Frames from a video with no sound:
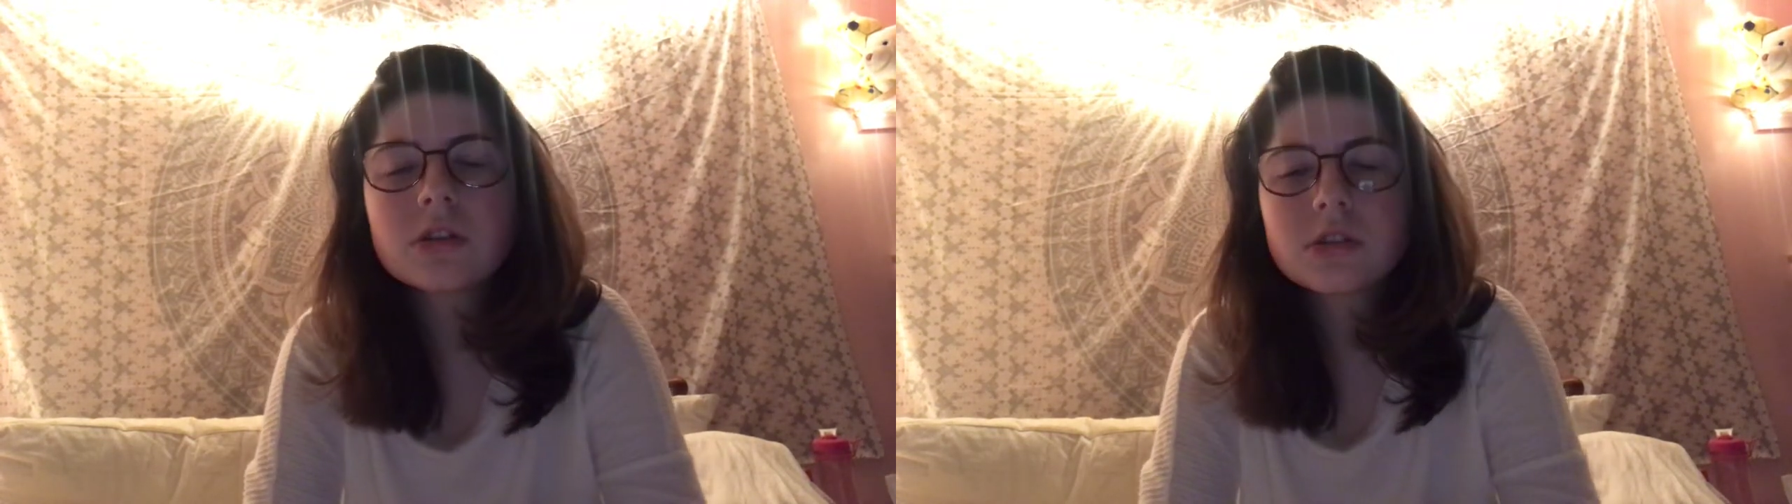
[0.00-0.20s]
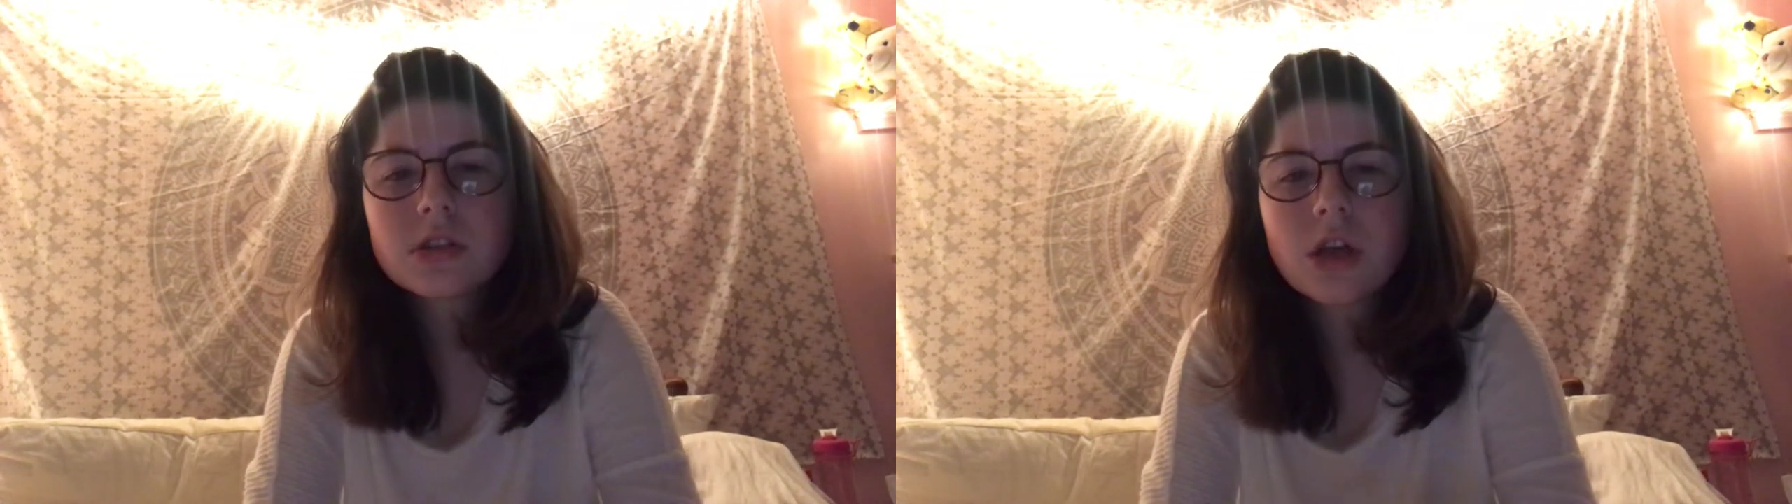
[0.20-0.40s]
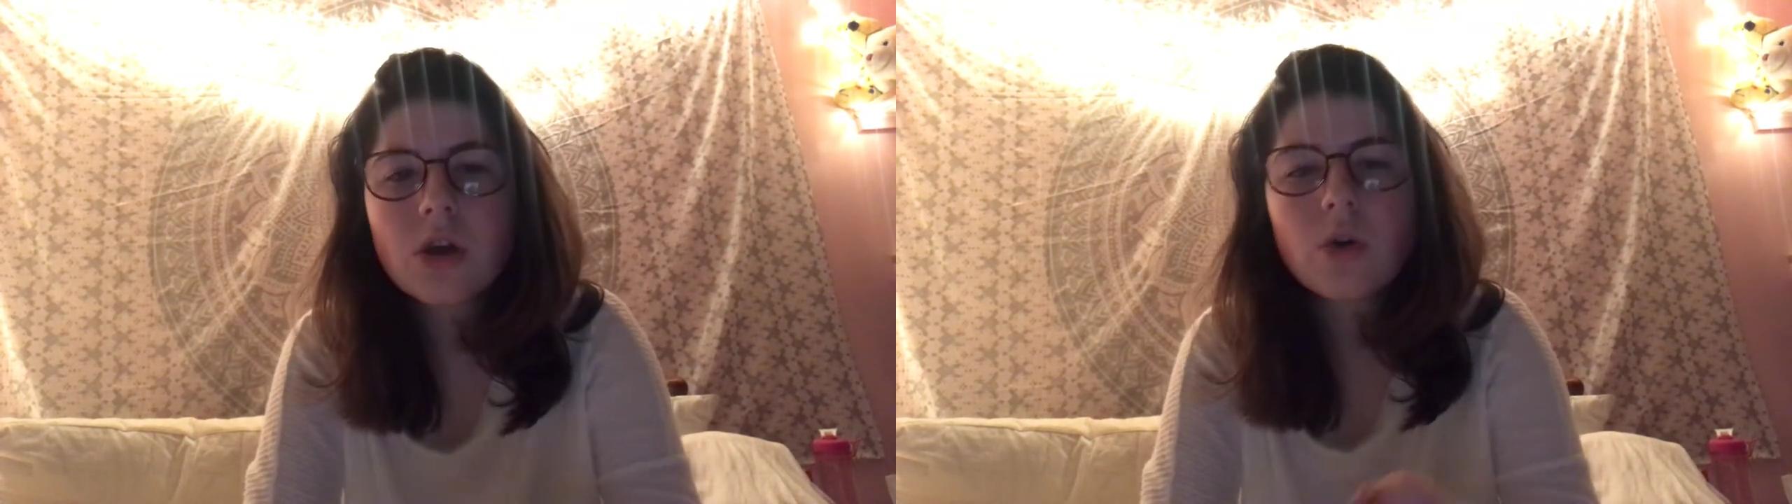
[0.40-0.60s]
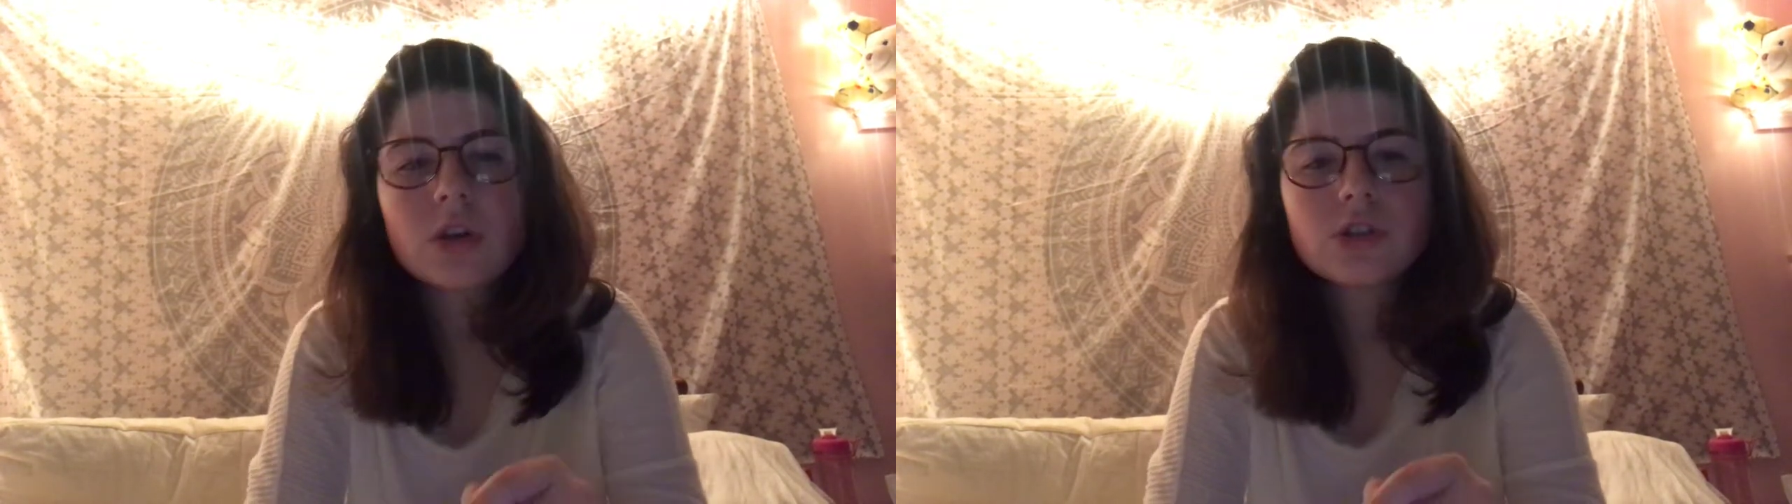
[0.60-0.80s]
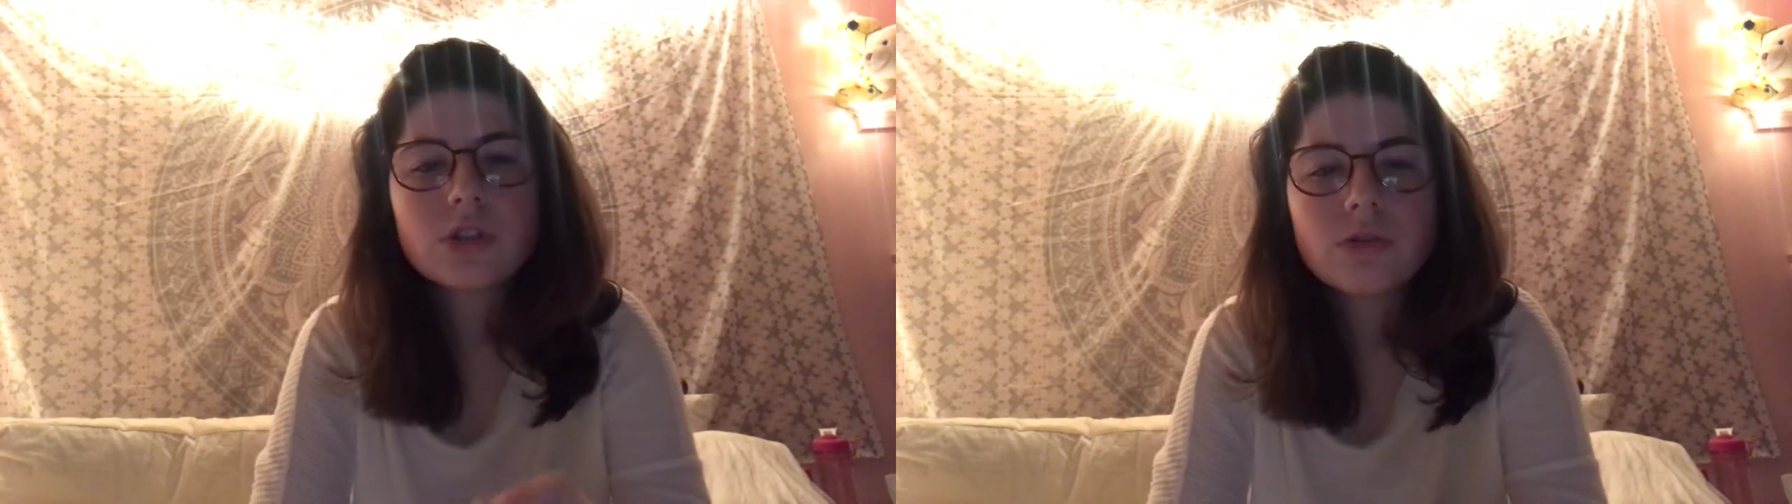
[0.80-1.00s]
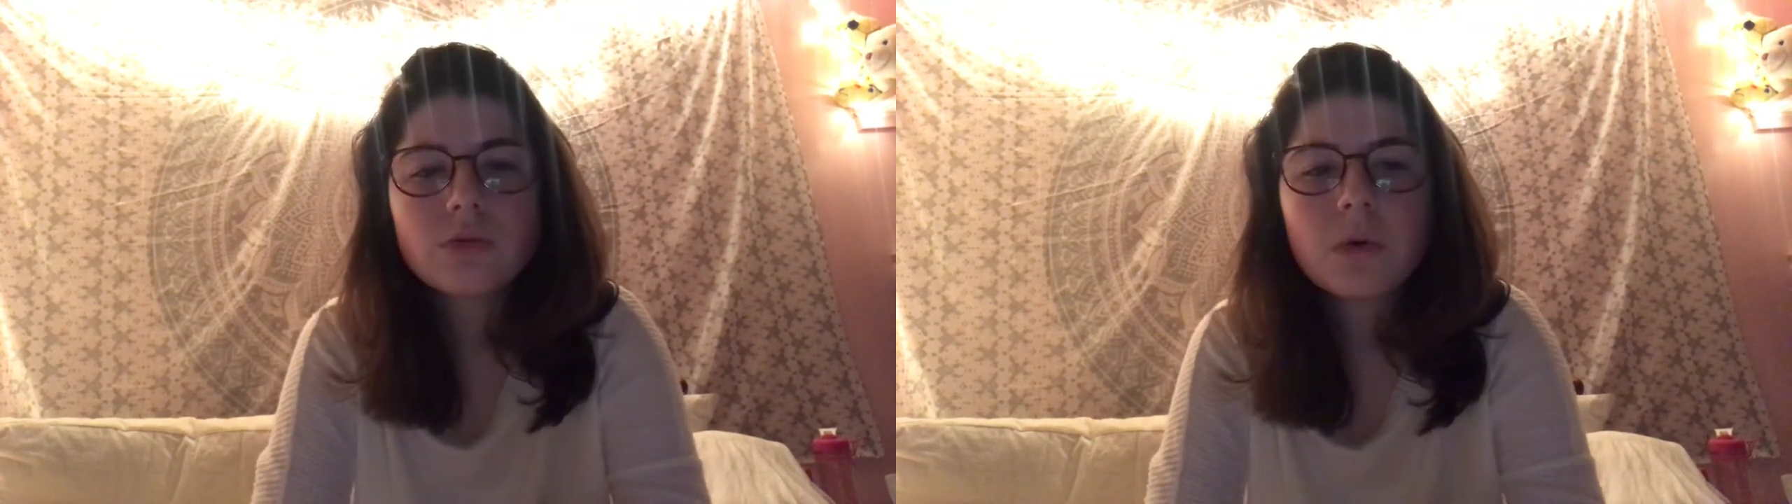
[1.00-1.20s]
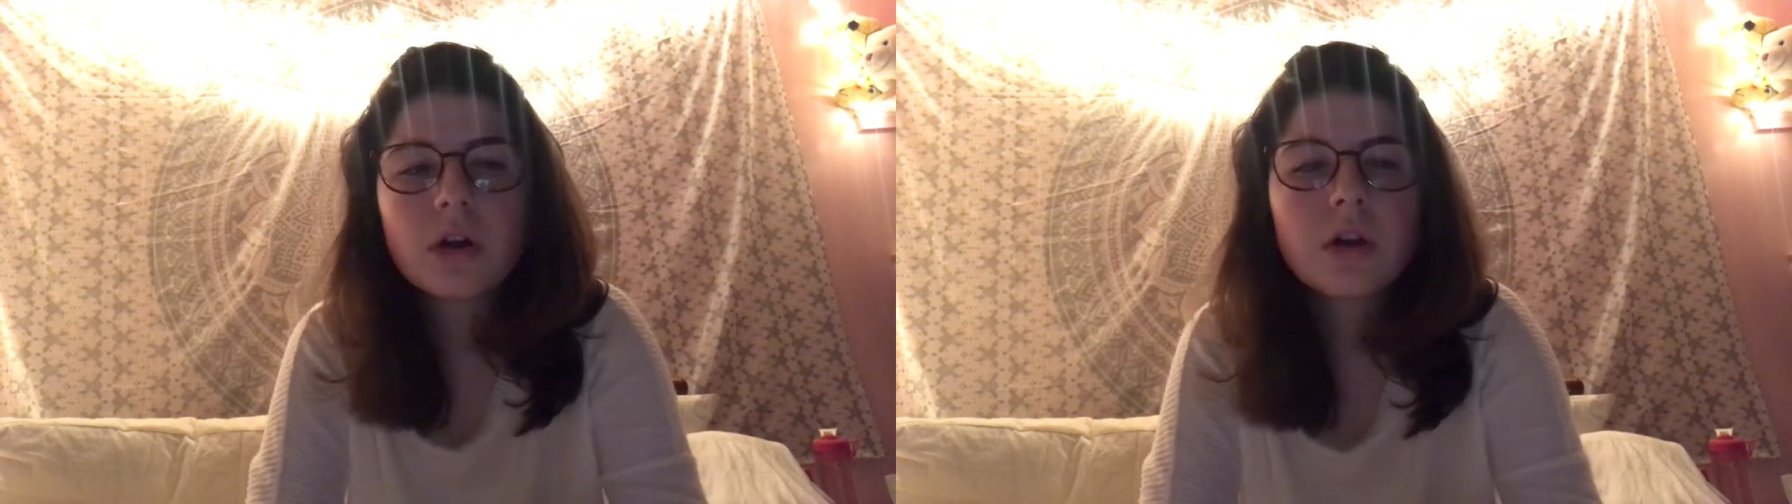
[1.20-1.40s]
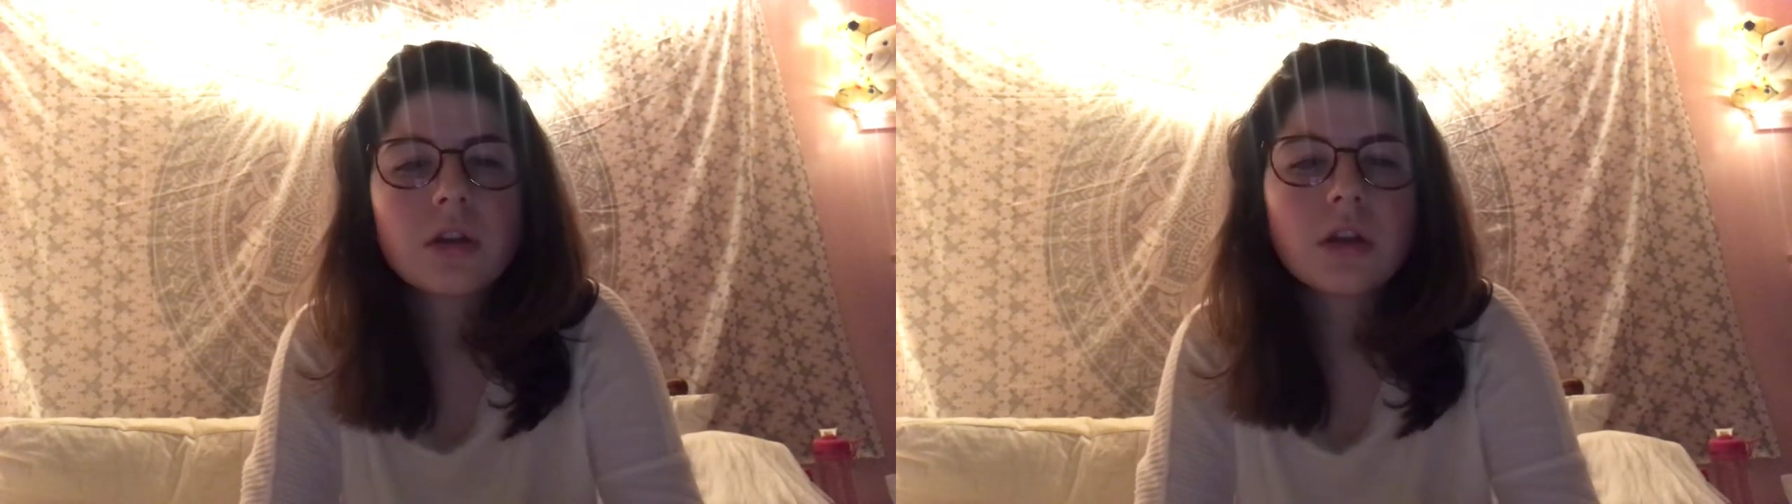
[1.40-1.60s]
say what you
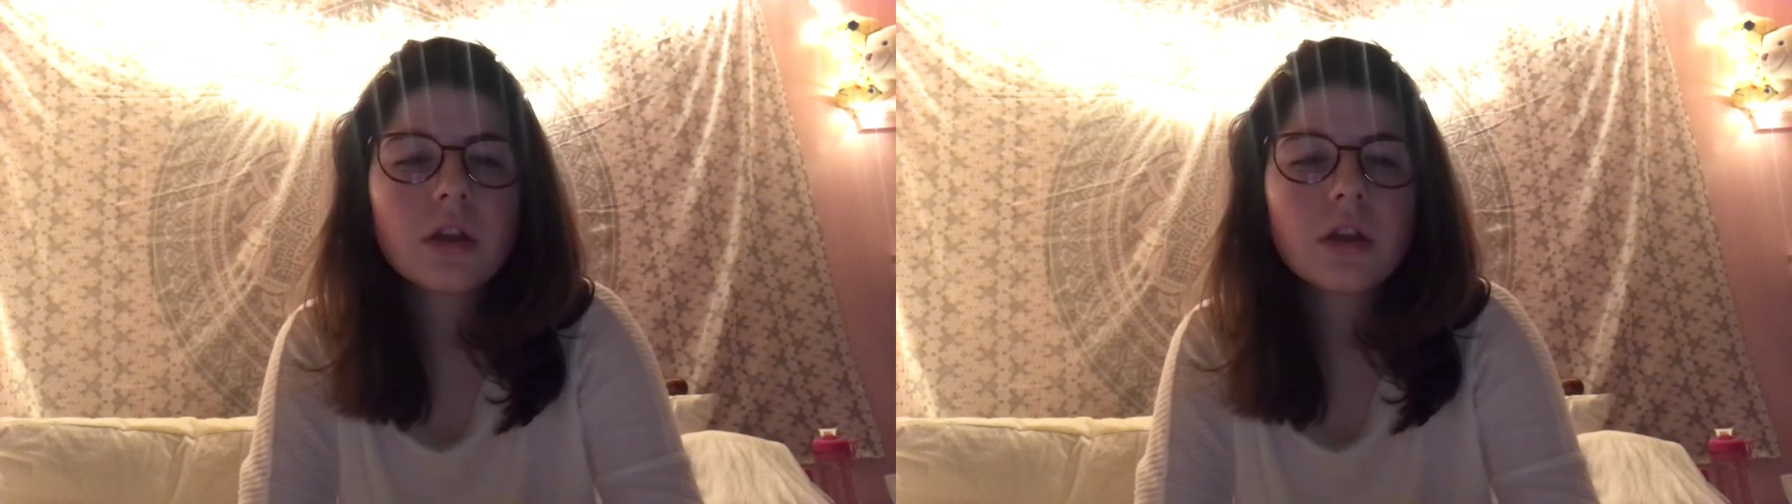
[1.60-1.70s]
want.